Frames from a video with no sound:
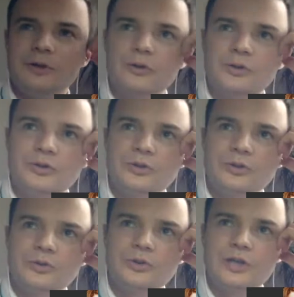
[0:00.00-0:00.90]
Because
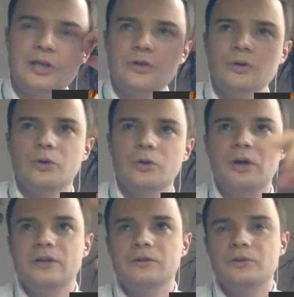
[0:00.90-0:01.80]
you say you
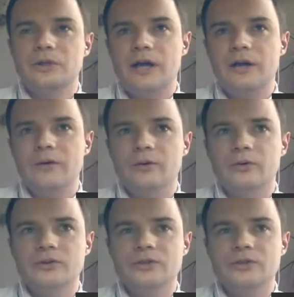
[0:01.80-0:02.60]
already rely on